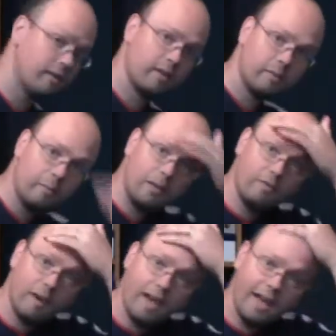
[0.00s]
I believe
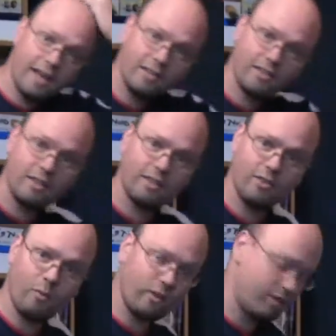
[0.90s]
my head is
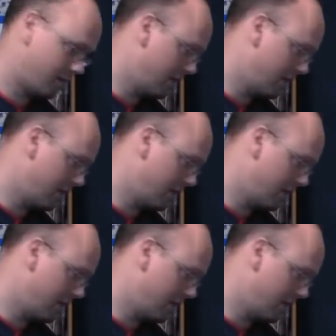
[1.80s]
somewhat